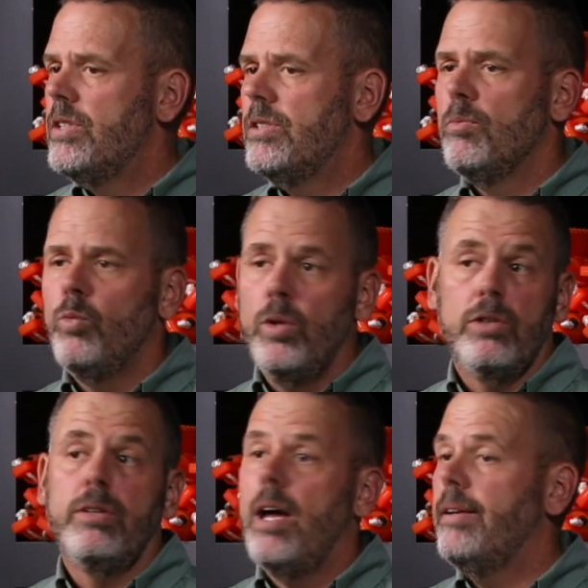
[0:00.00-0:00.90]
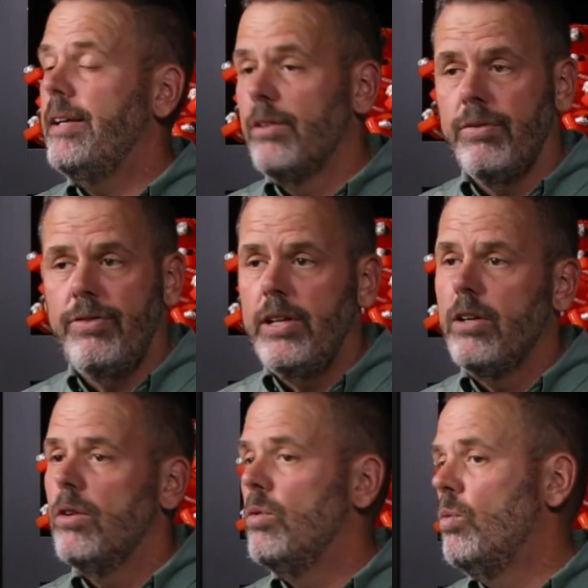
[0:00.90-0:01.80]
system will not
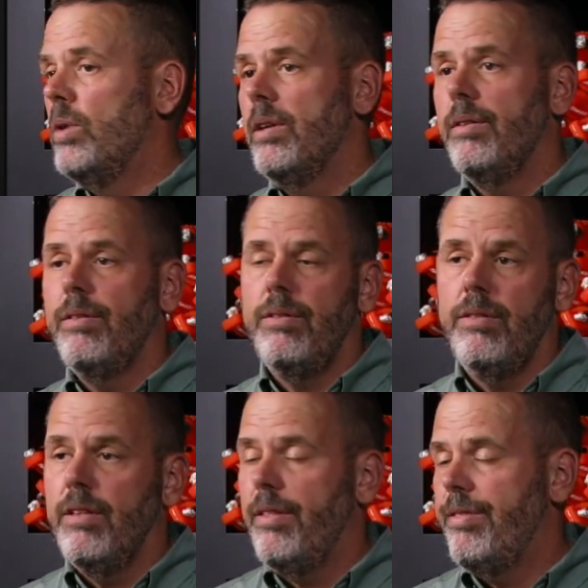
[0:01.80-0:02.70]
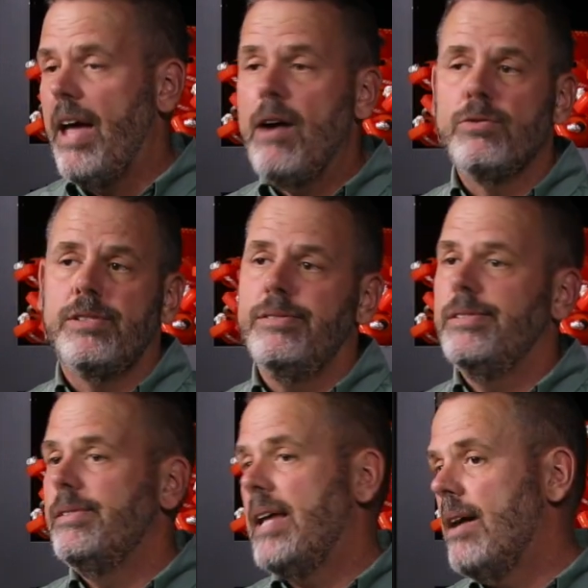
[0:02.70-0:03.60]
interfere with the
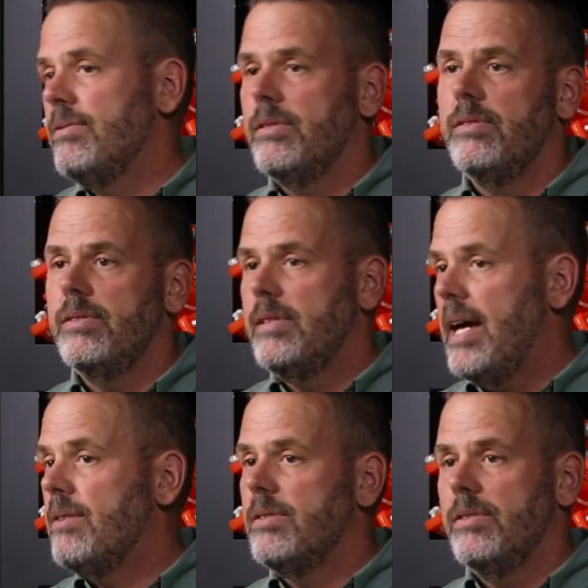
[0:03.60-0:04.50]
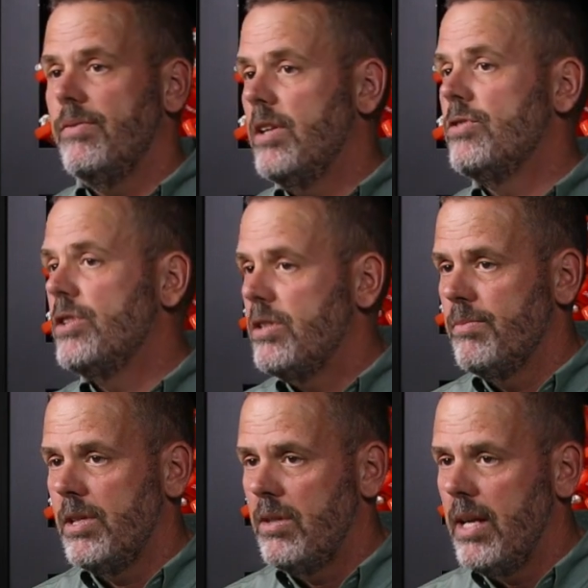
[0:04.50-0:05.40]
thousands and thousands and thousands of other
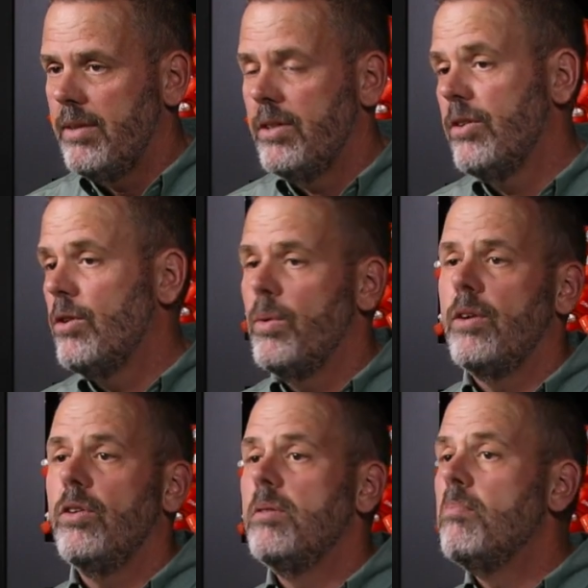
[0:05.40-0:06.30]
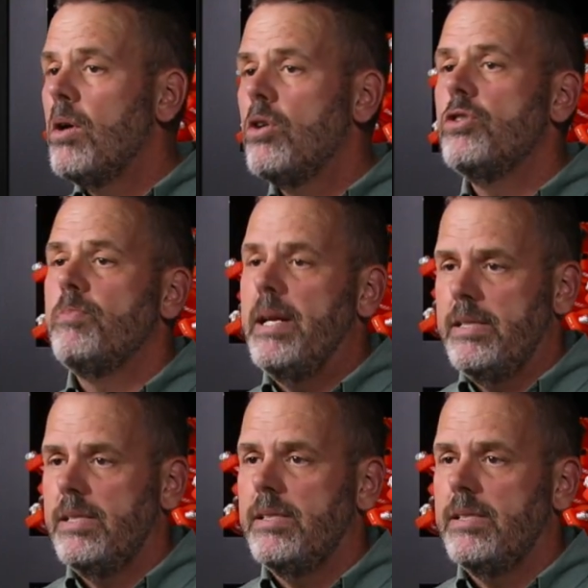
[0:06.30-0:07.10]
systems that are out there that are running on the MURS-based